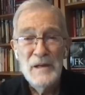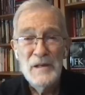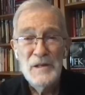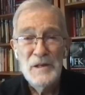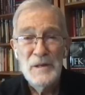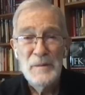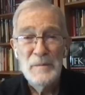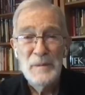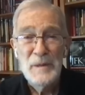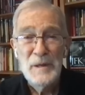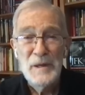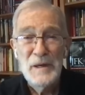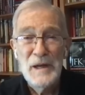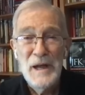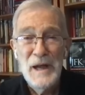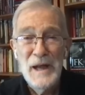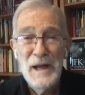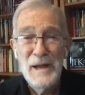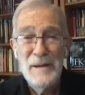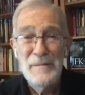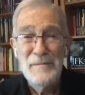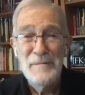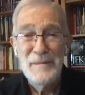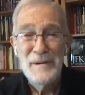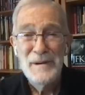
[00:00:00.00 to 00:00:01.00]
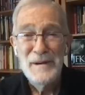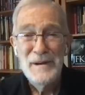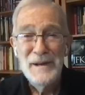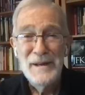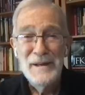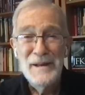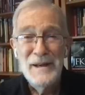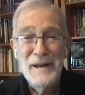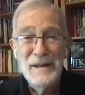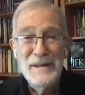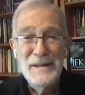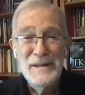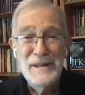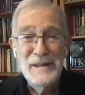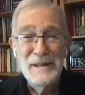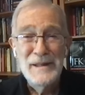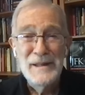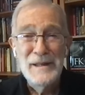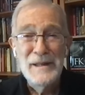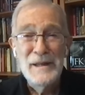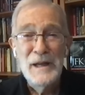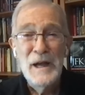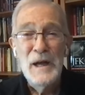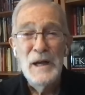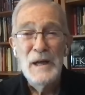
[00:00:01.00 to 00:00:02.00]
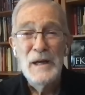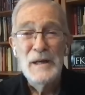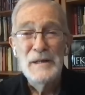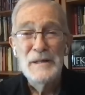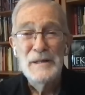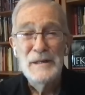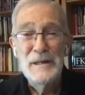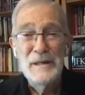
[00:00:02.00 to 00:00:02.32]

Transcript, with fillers: She became the